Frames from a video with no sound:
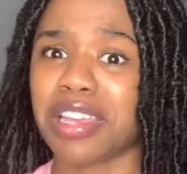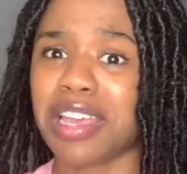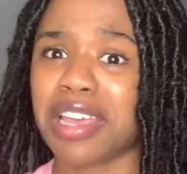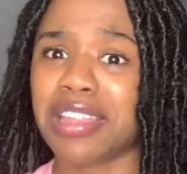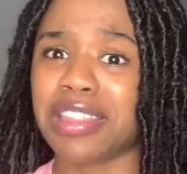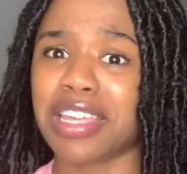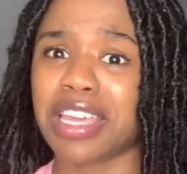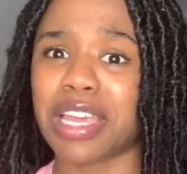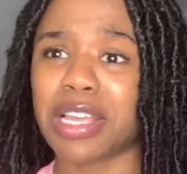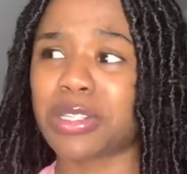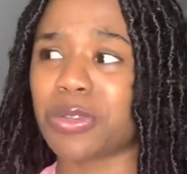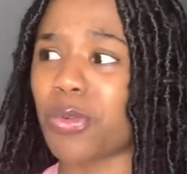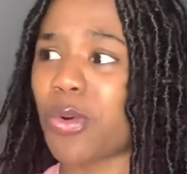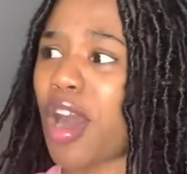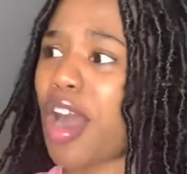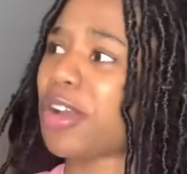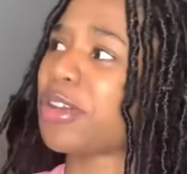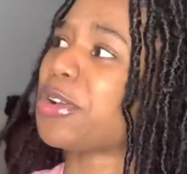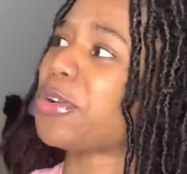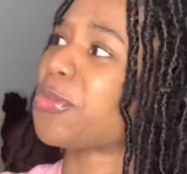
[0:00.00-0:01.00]
things
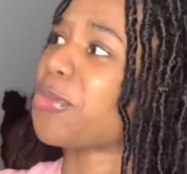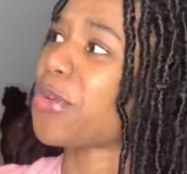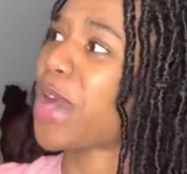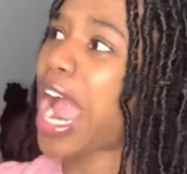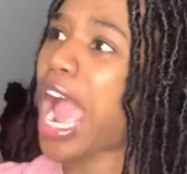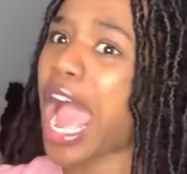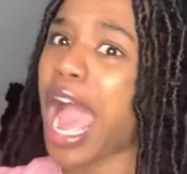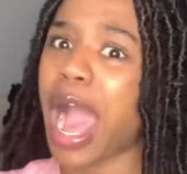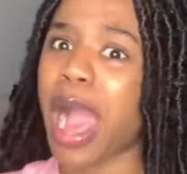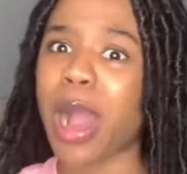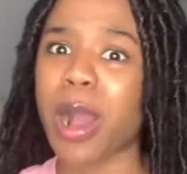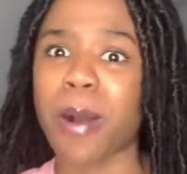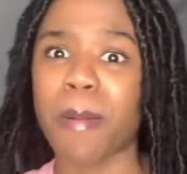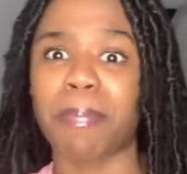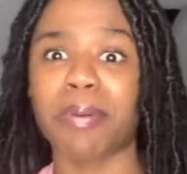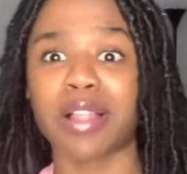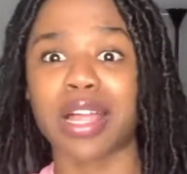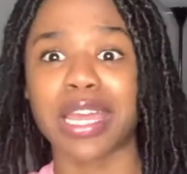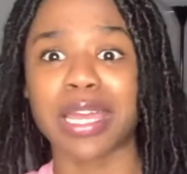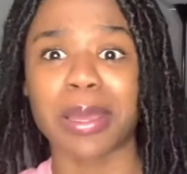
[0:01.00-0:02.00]
walking around,
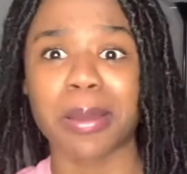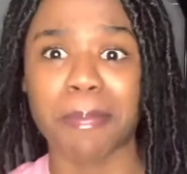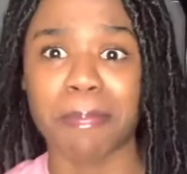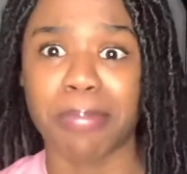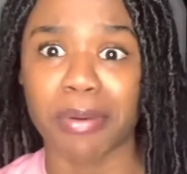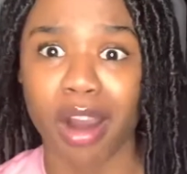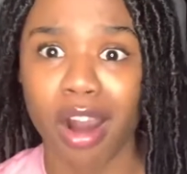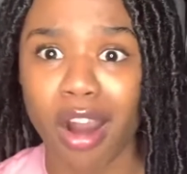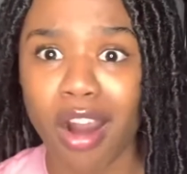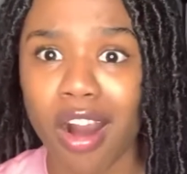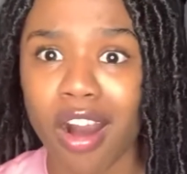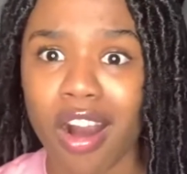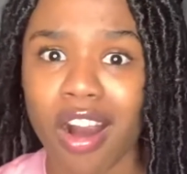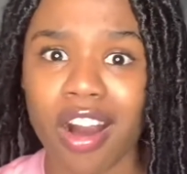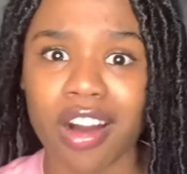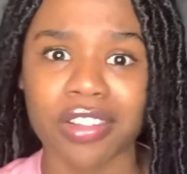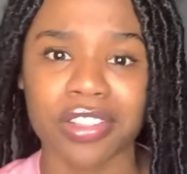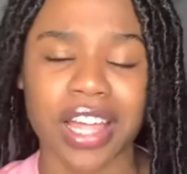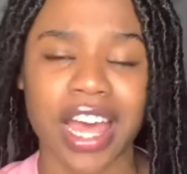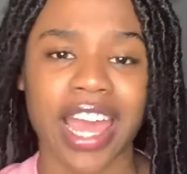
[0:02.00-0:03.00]
playing
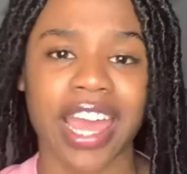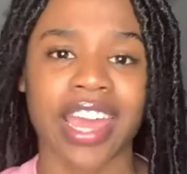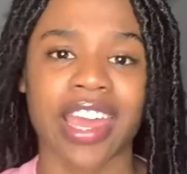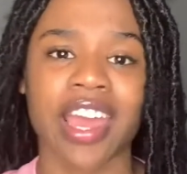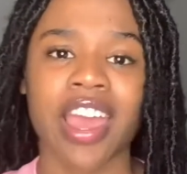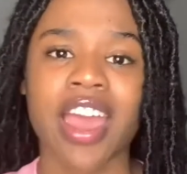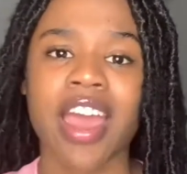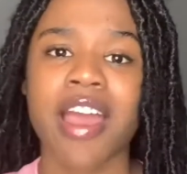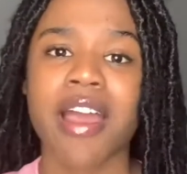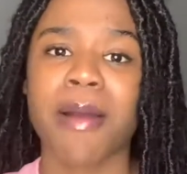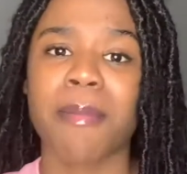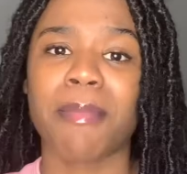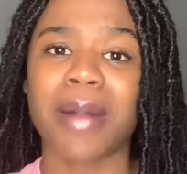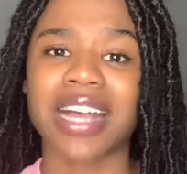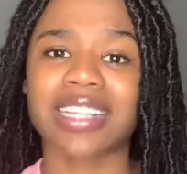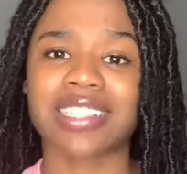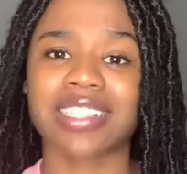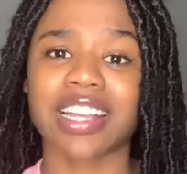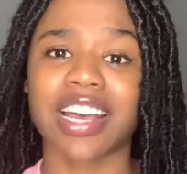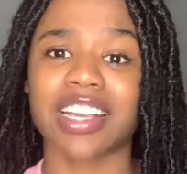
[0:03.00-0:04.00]
ball. Like,
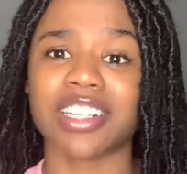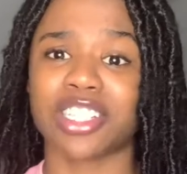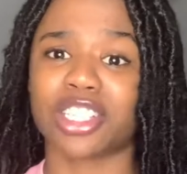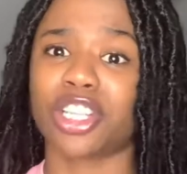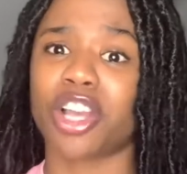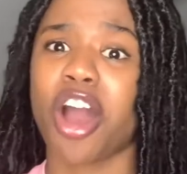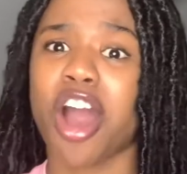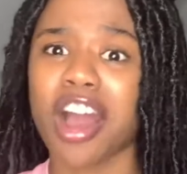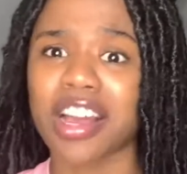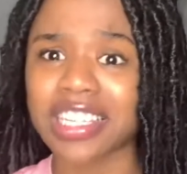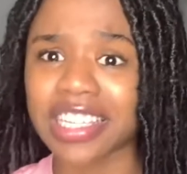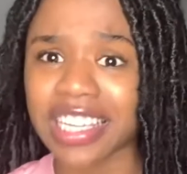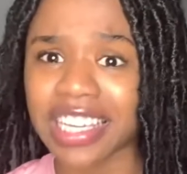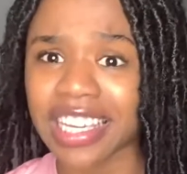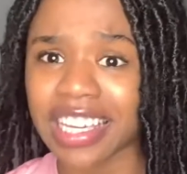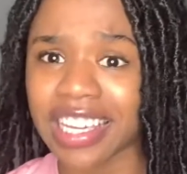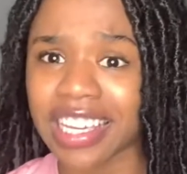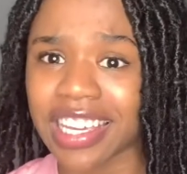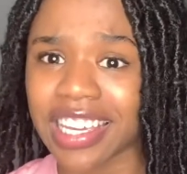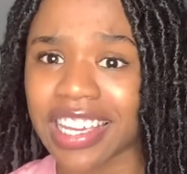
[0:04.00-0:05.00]
my son's
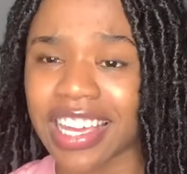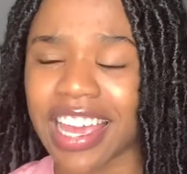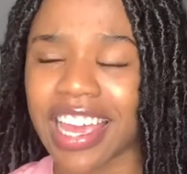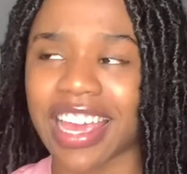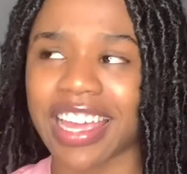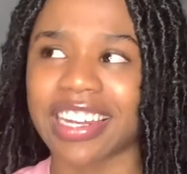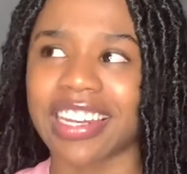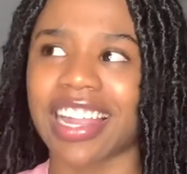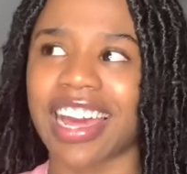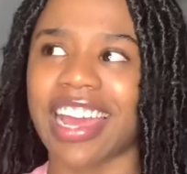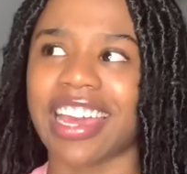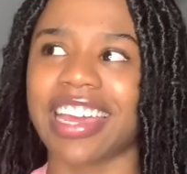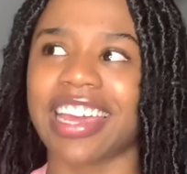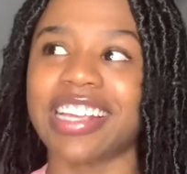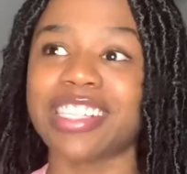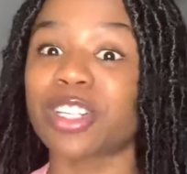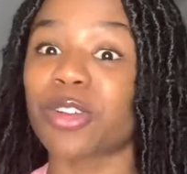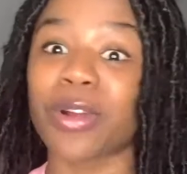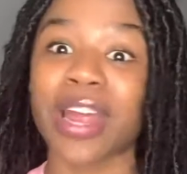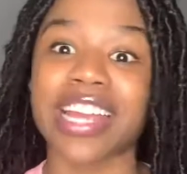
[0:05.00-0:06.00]
talking, and, like,
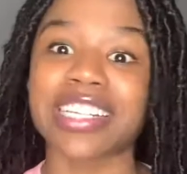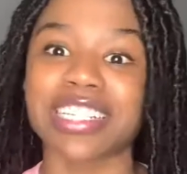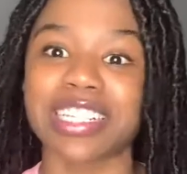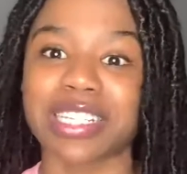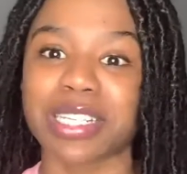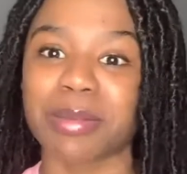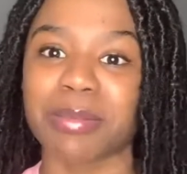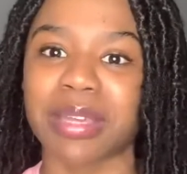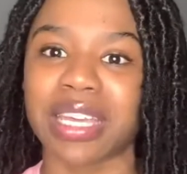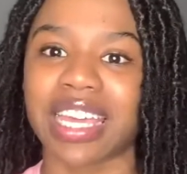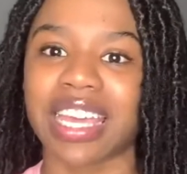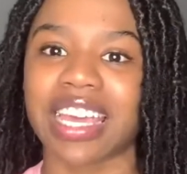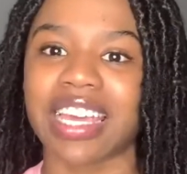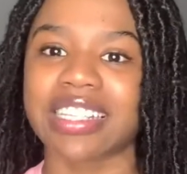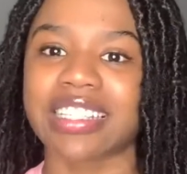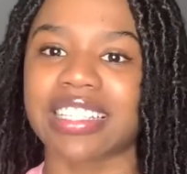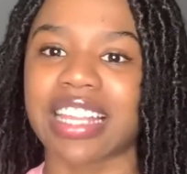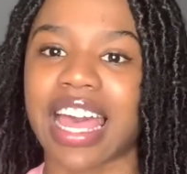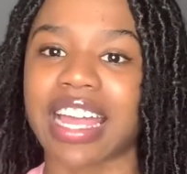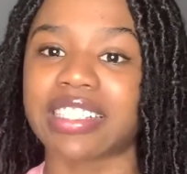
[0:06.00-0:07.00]
it's crazy to me.
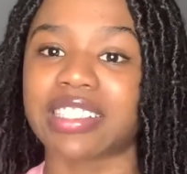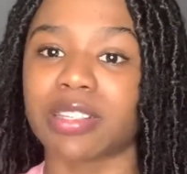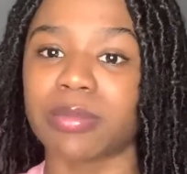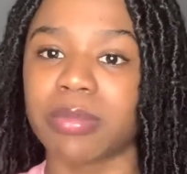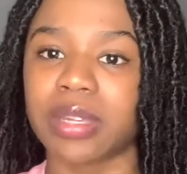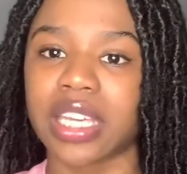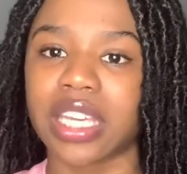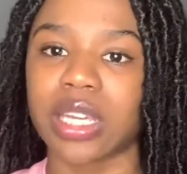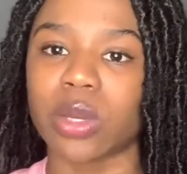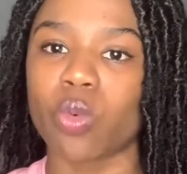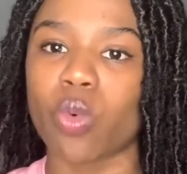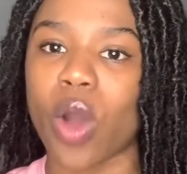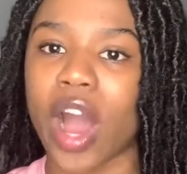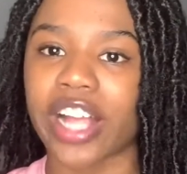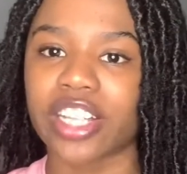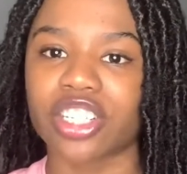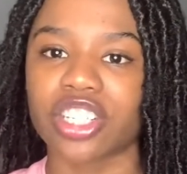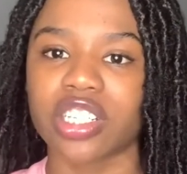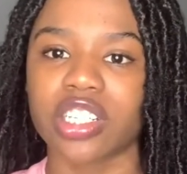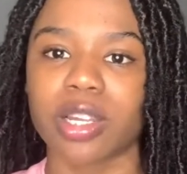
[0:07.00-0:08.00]
It's, like, to me,
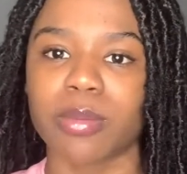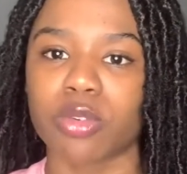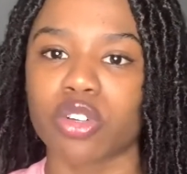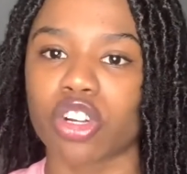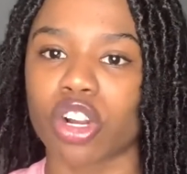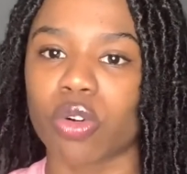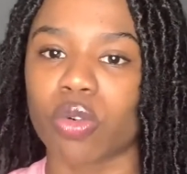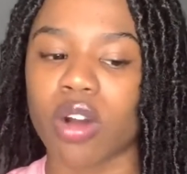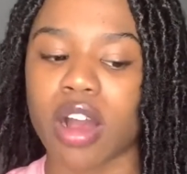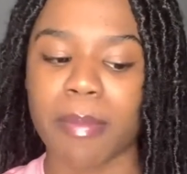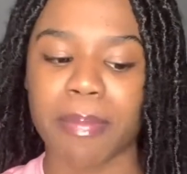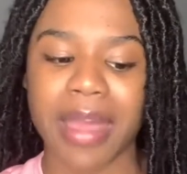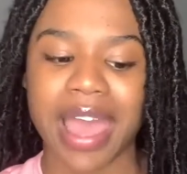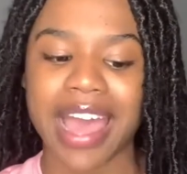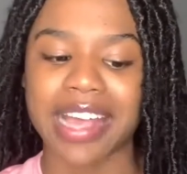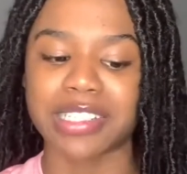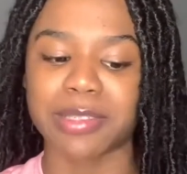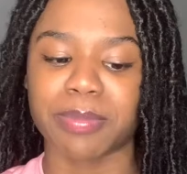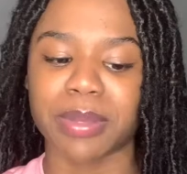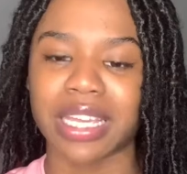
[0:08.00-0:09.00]
watching them grow up
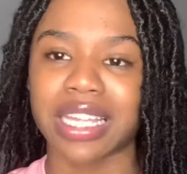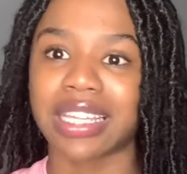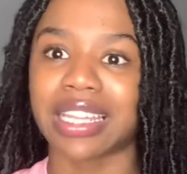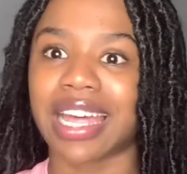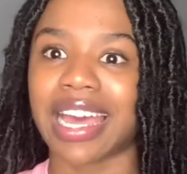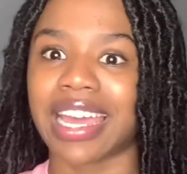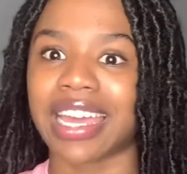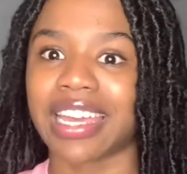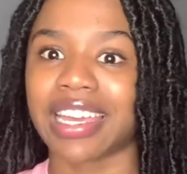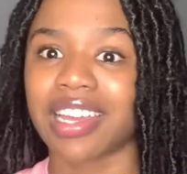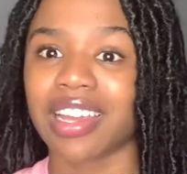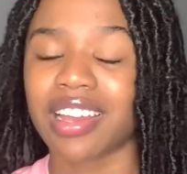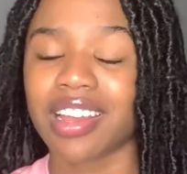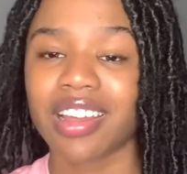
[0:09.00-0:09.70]
has been, like,